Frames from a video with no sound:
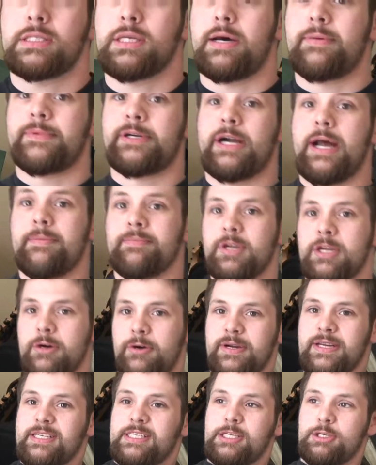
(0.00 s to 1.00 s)
summer I'm
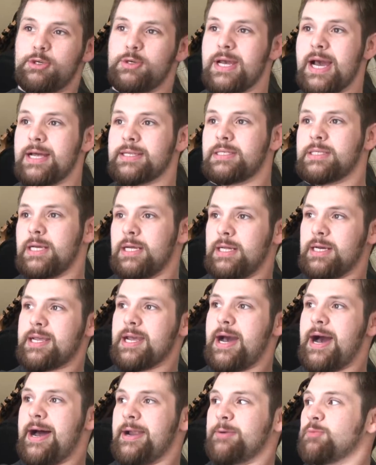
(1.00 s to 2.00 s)
going to
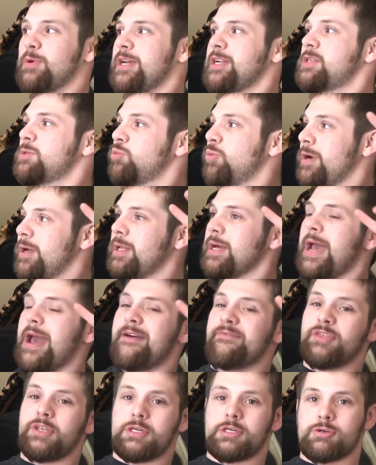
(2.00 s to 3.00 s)
GodzillaCon, which will
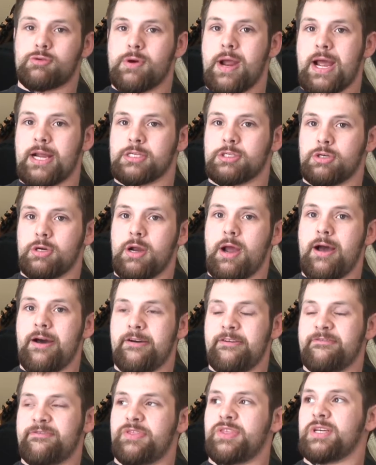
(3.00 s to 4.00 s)
have the director
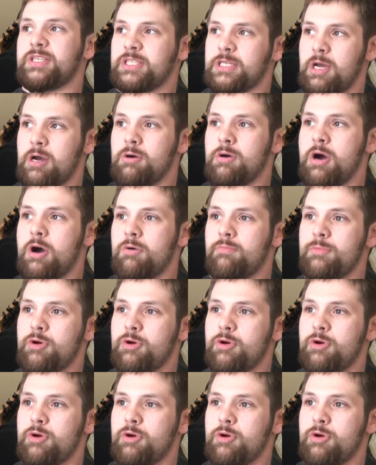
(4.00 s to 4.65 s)
of the Toho